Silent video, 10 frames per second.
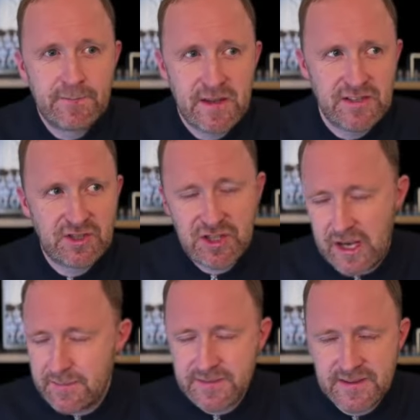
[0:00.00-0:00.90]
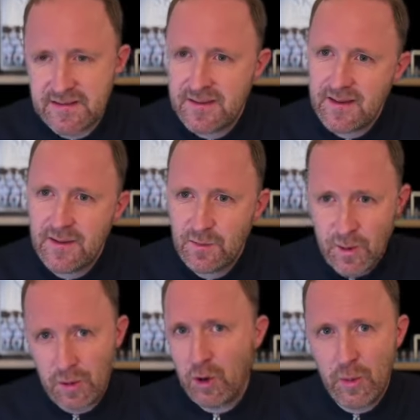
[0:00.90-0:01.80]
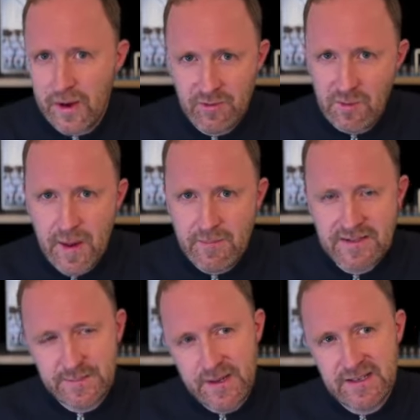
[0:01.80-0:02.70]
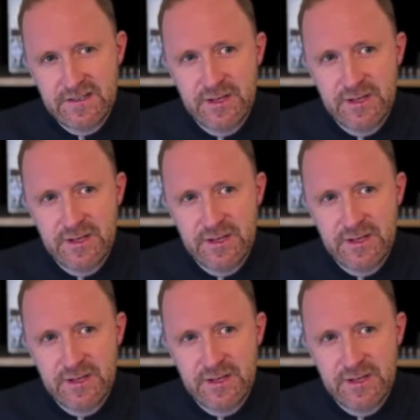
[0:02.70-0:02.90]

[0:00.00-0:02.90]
His chips, we'll always remember Speedy's